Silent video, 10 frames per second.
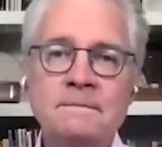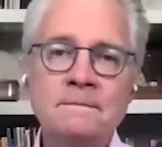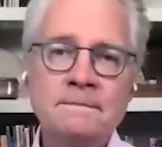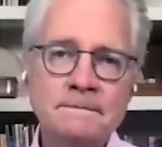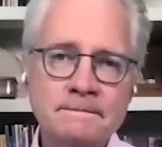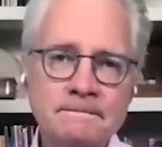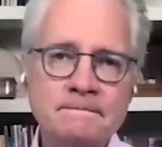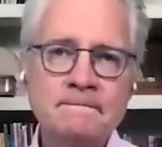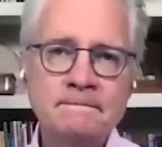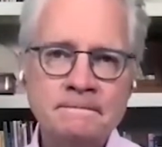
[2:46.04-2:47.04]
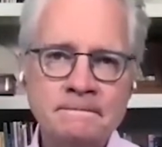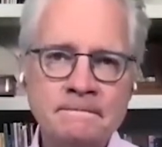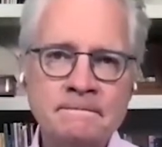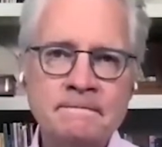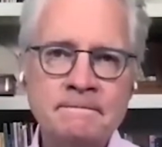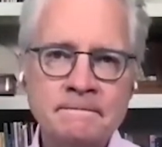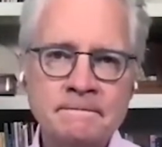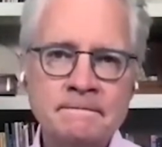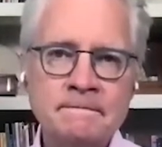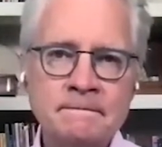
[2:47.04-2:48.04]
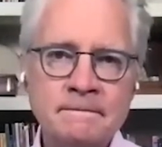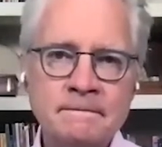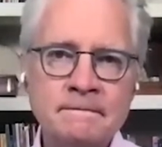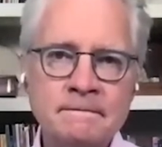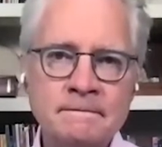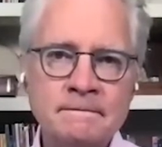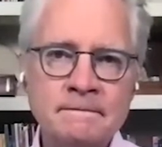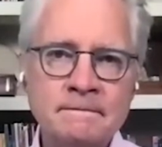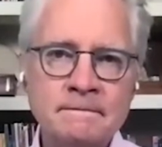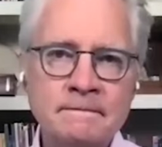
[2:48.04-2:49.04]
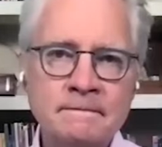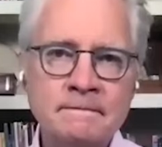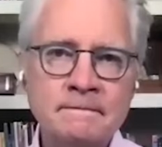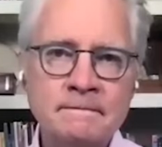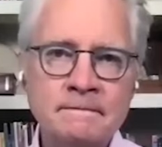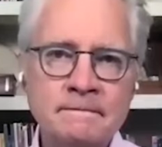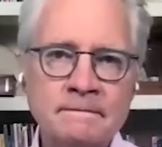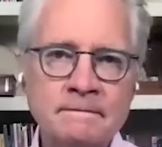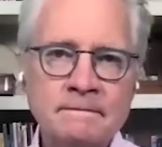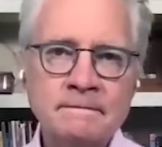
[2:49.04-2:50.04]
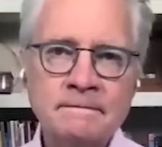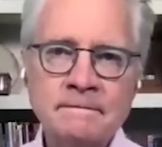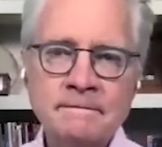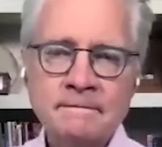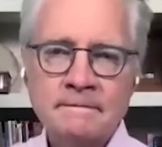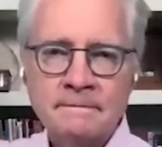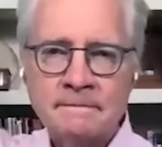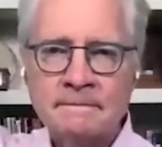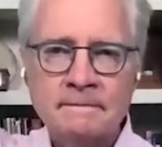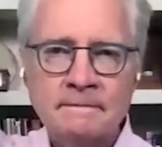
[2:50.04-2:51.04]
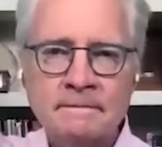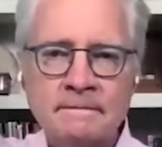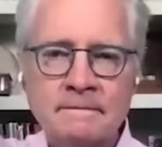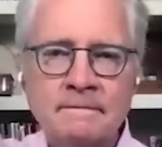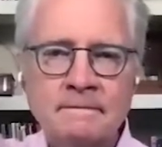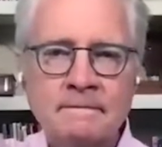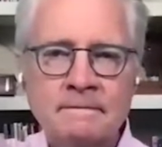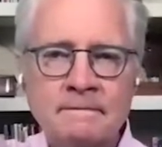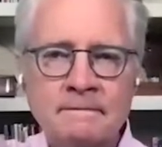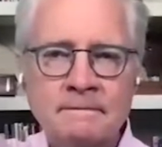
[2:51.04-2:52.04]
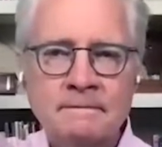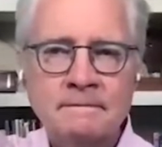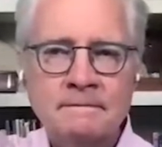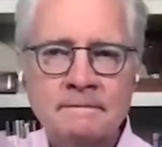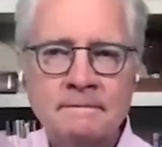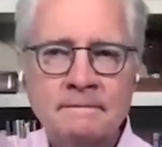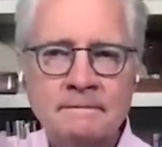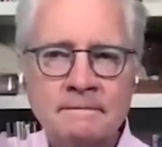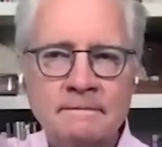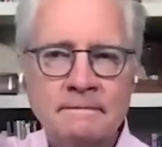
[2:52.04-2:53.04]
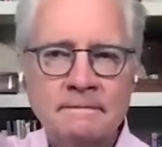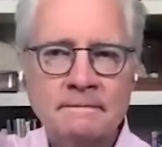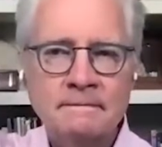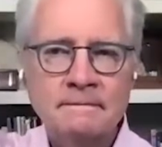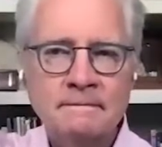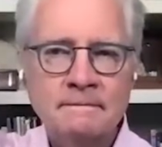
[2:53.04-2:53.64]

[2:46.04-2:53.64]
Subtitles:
(silent)